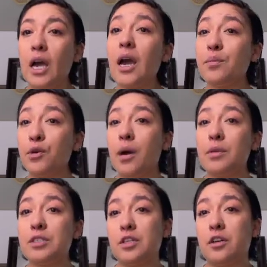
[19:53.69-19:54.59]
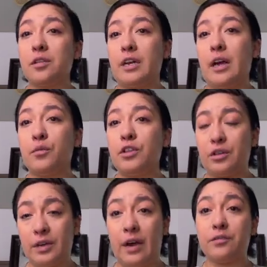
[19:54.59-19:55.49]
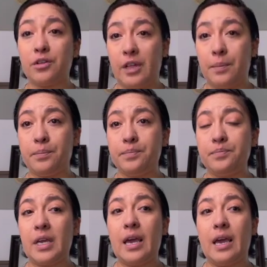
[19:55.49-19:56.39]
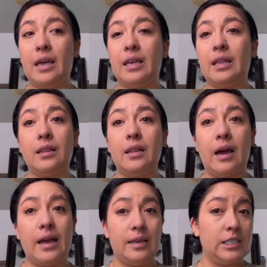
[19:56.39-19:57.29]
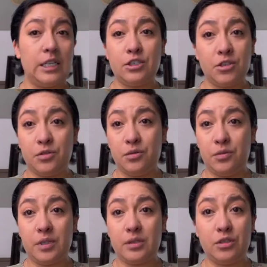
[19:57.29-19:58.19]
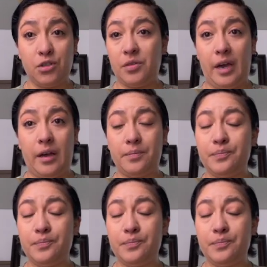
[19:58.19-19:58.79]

I promised her that I would look after them, and I intend to do that.